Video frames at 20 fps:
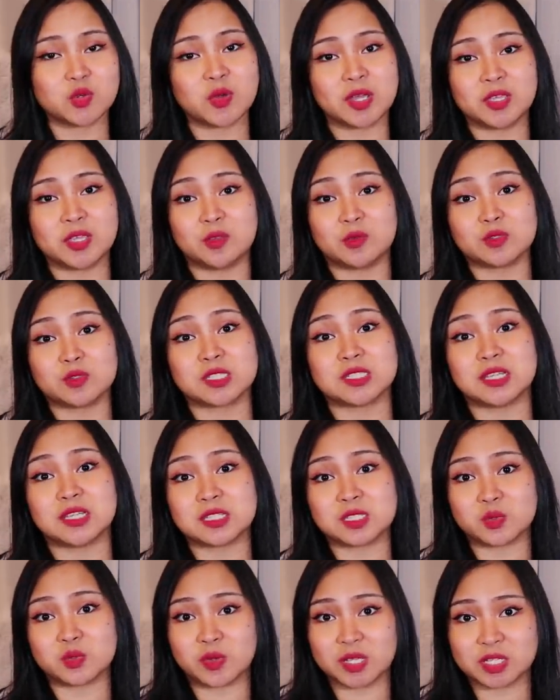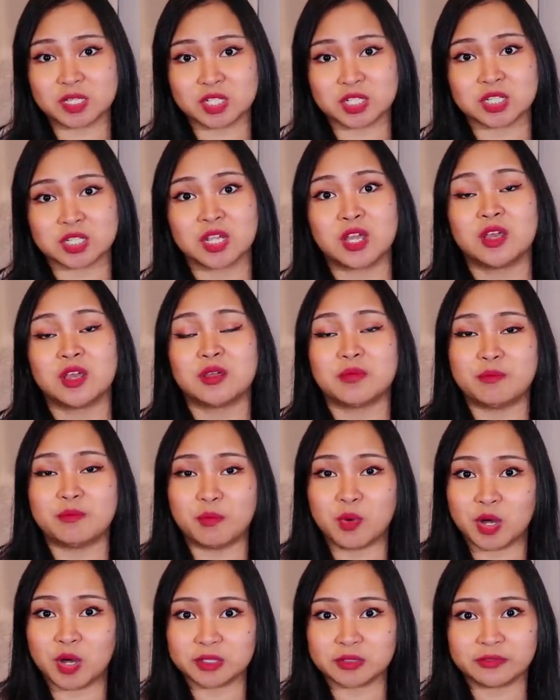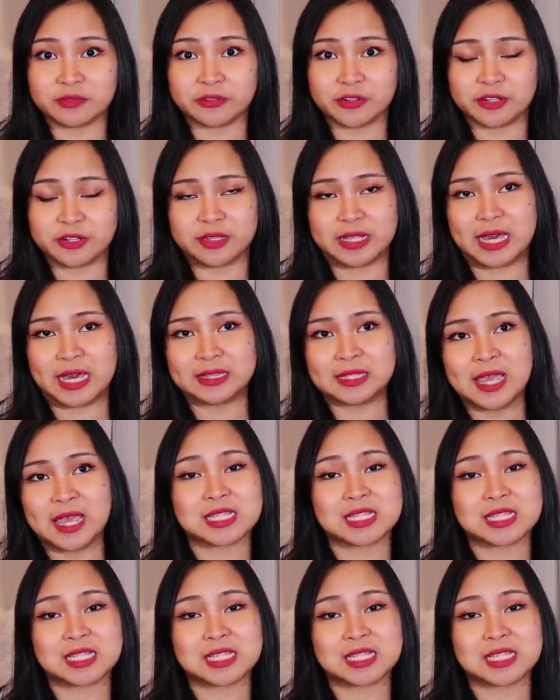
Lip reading: you can use the switch bot for that.